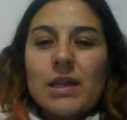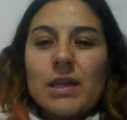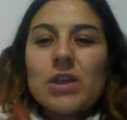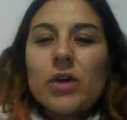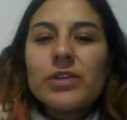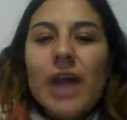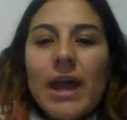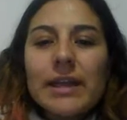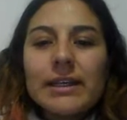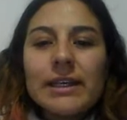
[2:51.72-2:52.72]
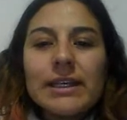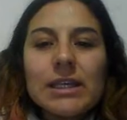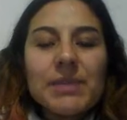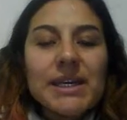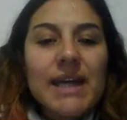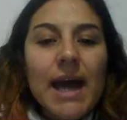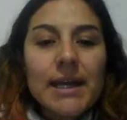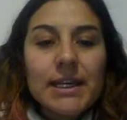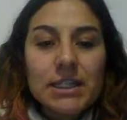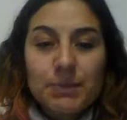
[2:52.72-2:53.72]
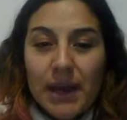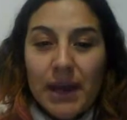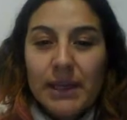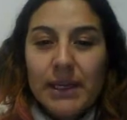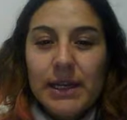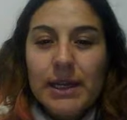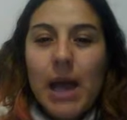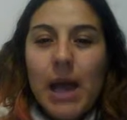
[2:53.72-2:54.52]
So then he began explaining